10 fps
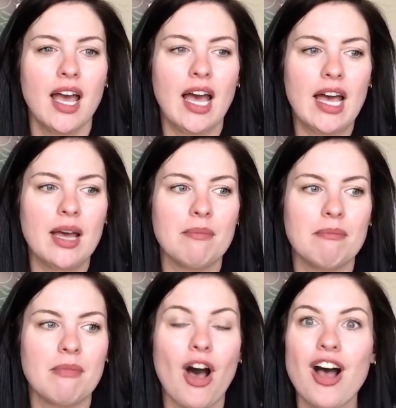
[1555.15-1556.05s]

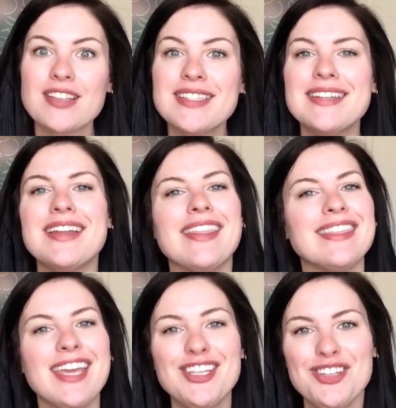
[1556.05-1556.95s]
Um, Austin,
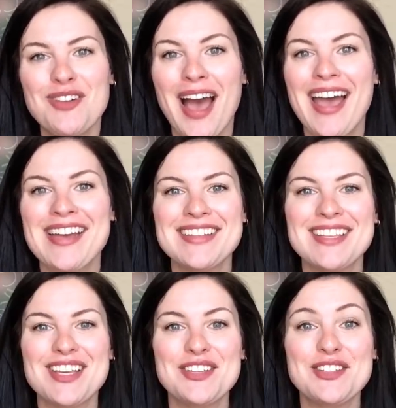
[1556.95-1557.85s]
thank you
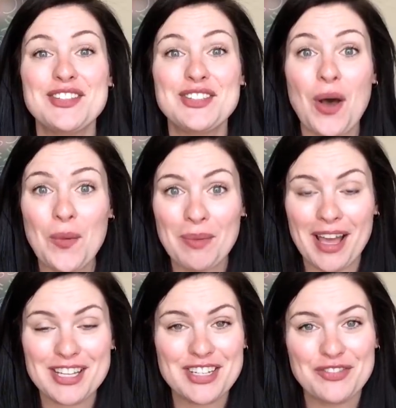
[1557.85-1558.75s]
guys so much.